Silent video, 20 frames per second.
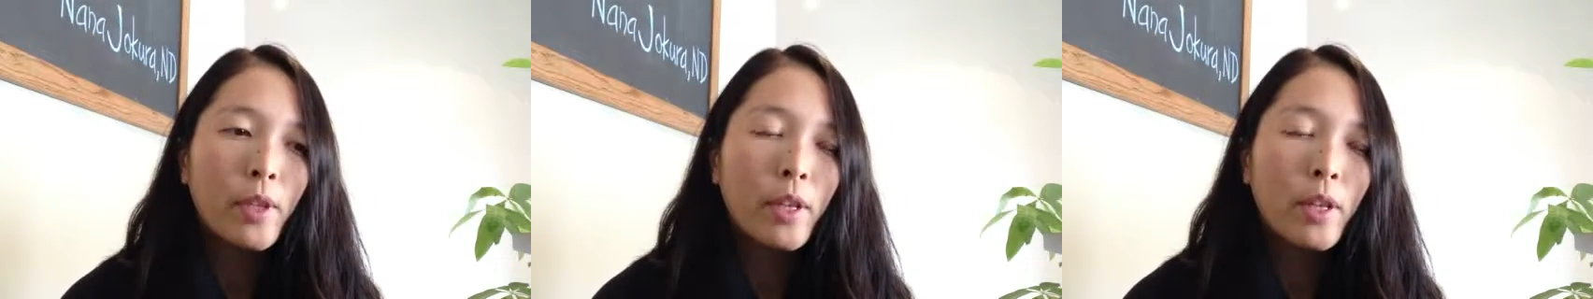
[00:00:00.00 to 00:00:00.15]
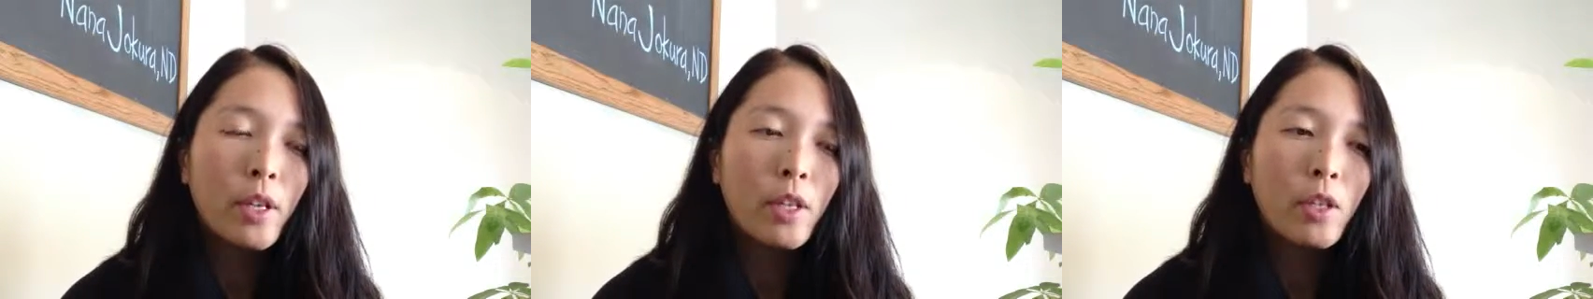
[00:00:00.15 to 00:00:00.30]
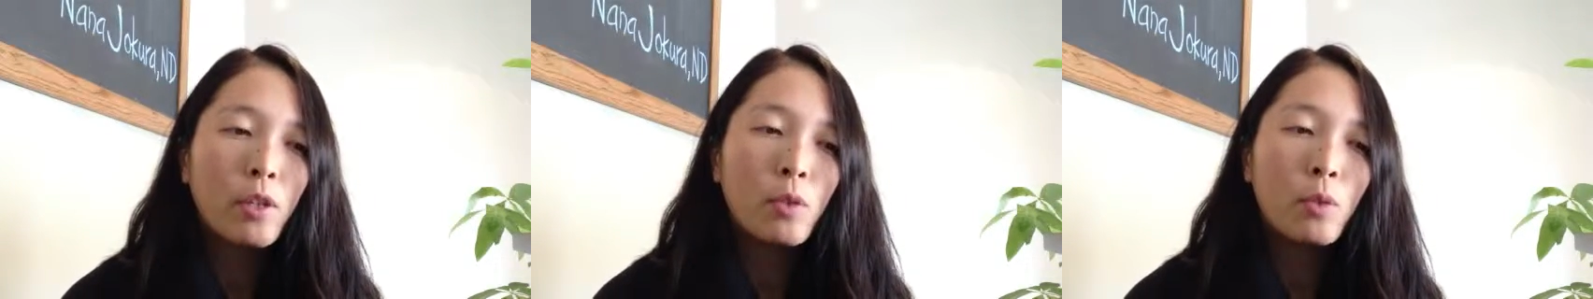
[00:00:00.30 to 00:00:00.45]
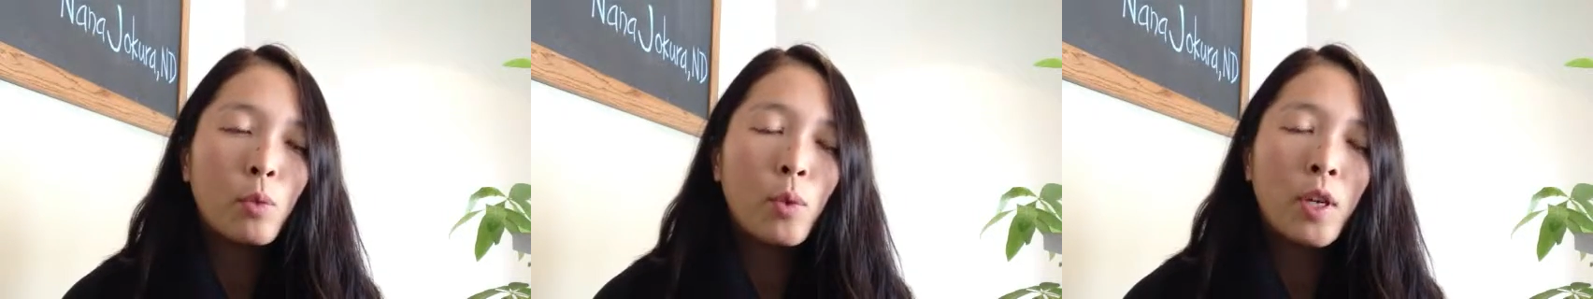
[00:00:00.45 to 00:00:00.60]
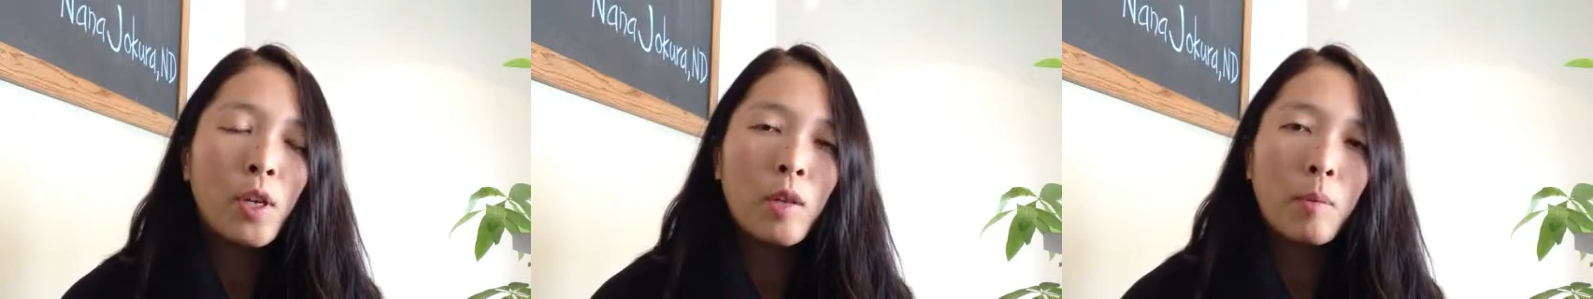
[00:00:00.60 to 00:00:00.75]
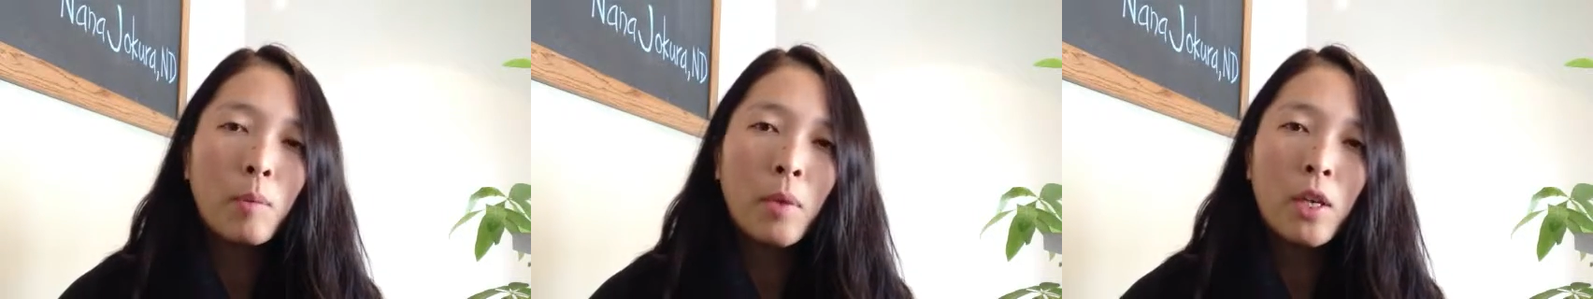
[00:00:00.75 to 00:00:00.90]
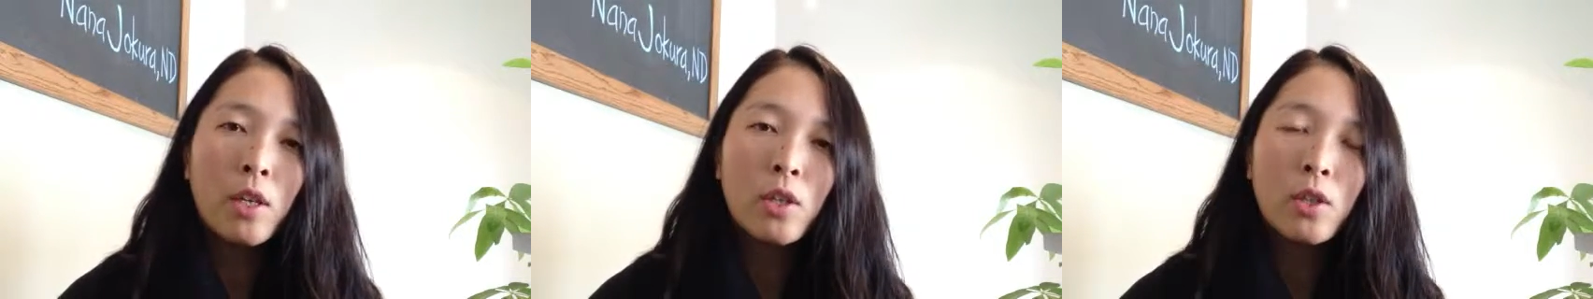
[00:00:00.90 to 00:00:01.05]
You want
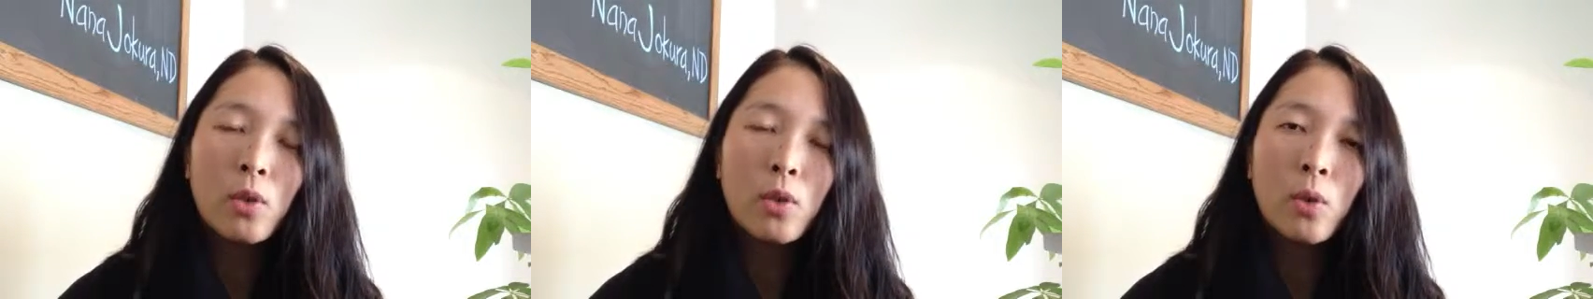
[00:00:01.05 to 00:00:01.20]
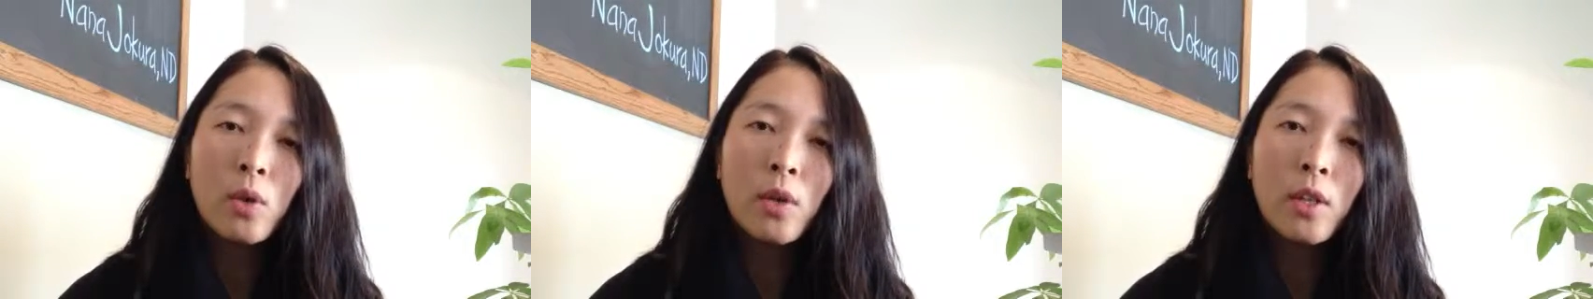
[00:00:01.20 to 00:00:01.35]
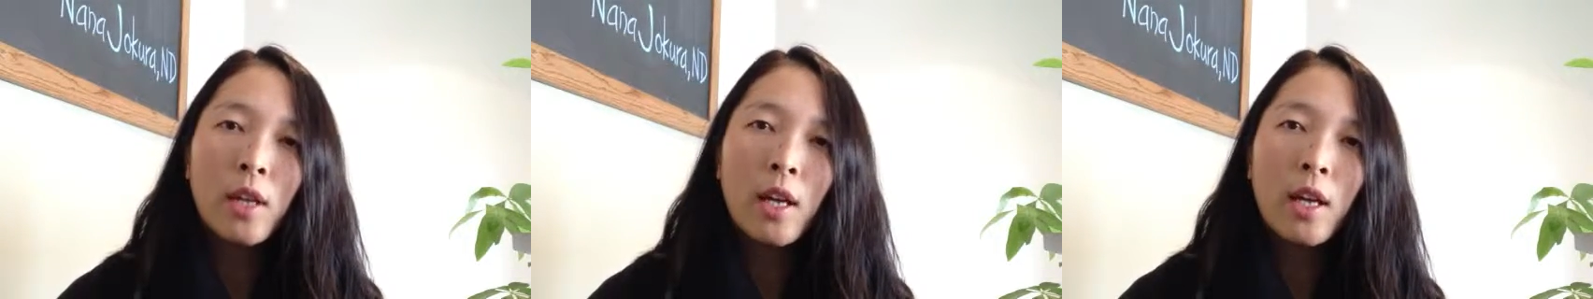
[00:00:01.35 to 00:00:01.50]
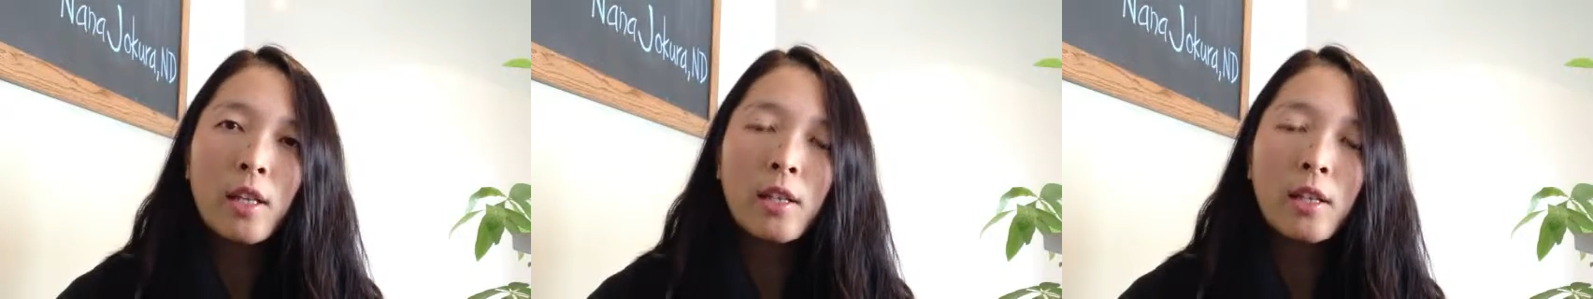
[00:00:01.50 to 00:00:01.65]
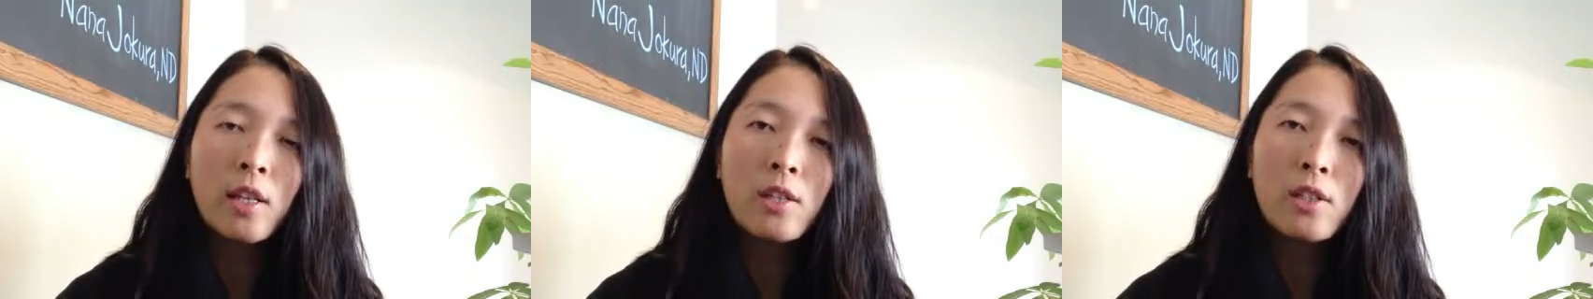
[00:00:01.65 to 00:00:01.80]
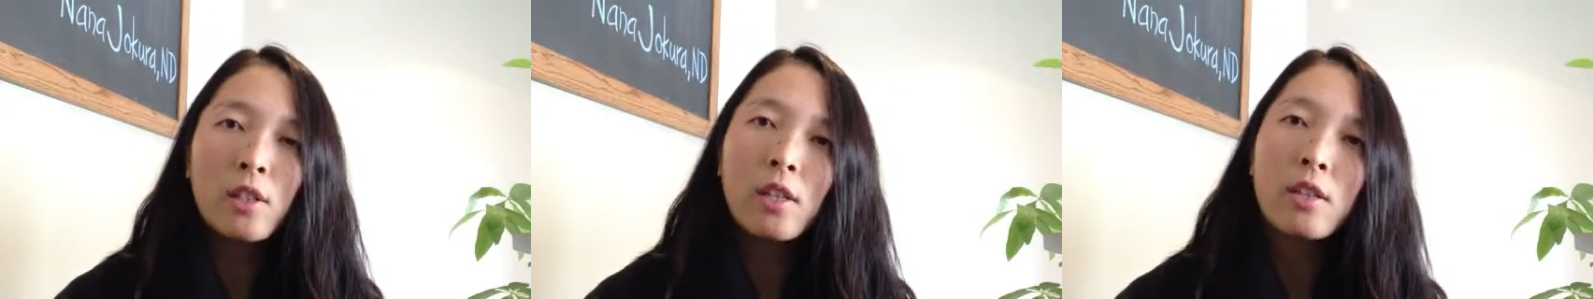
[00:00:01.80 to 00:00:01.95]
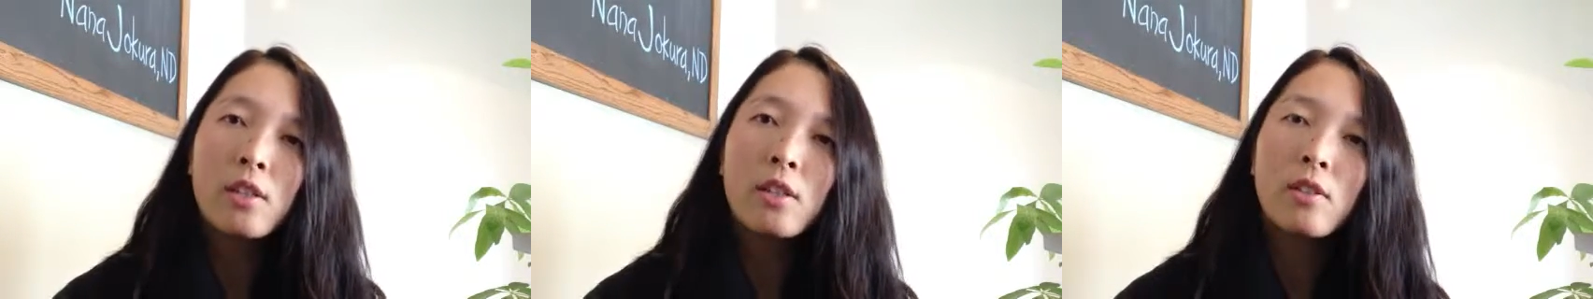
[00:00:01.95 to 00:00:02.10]
to make sure that
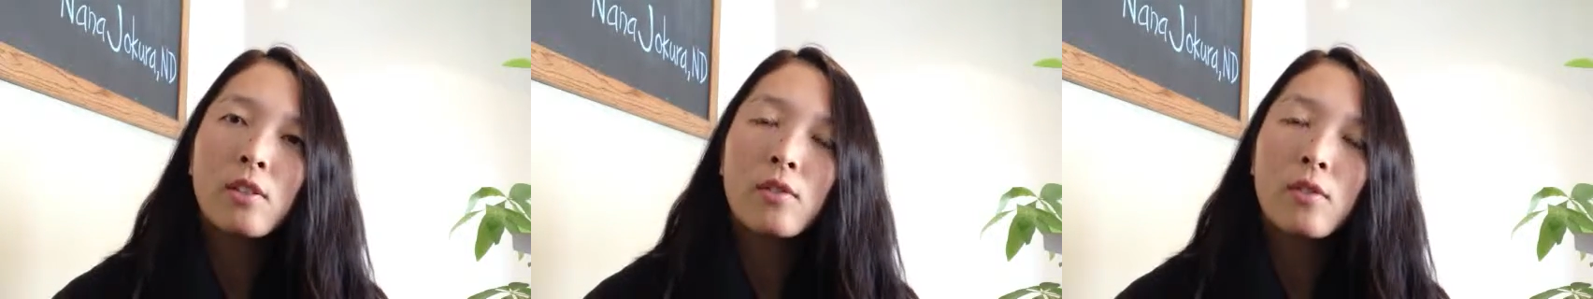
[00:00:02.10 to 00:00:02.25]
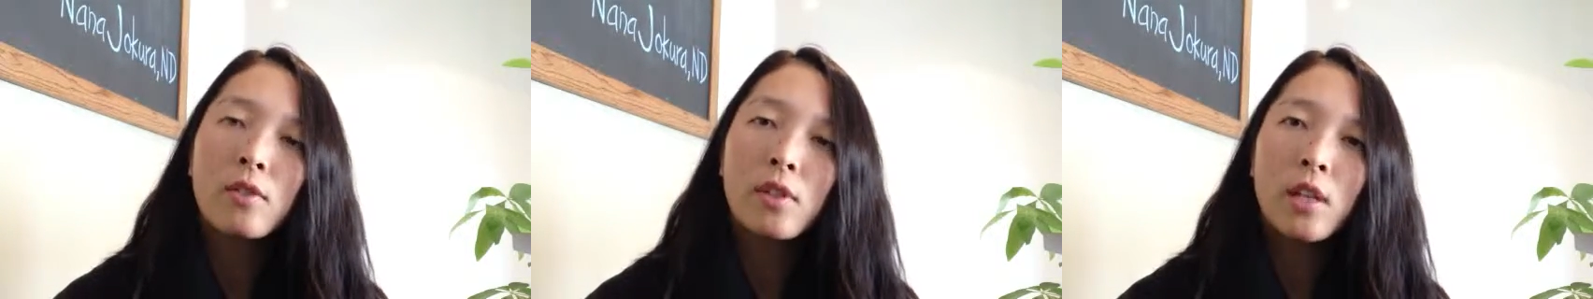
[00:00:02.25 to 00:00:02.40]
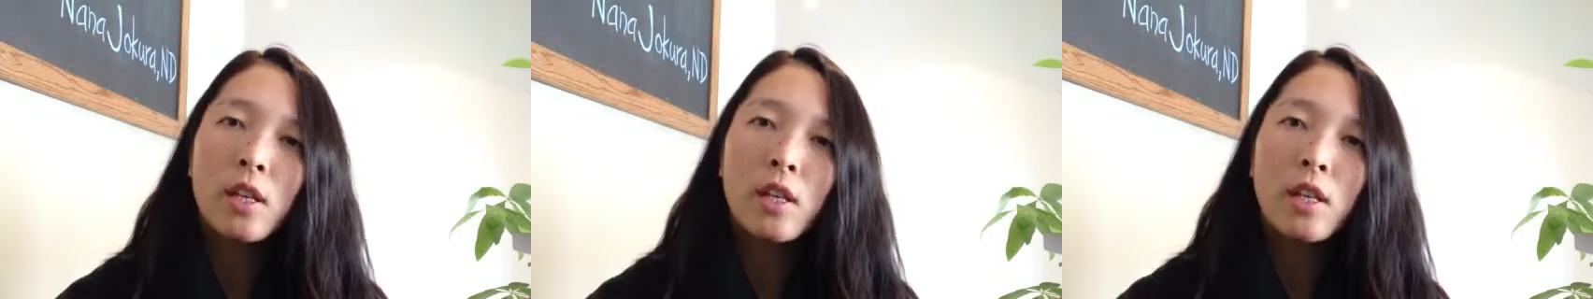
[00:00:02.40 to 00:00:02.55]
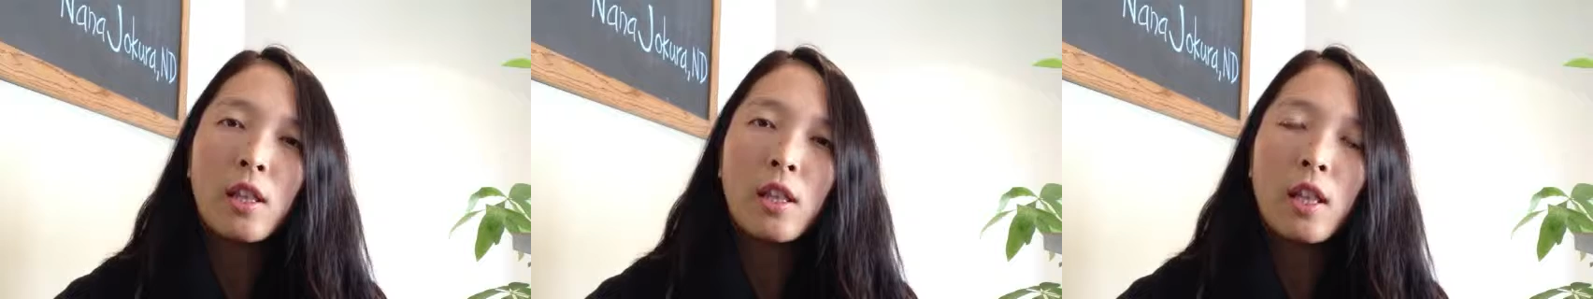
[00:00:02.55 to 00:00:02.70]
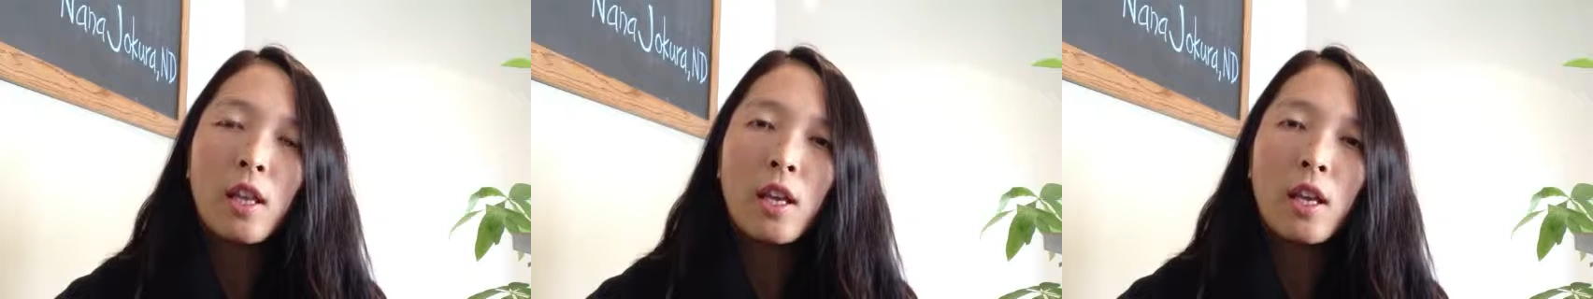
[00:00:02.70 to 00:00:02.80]
digestively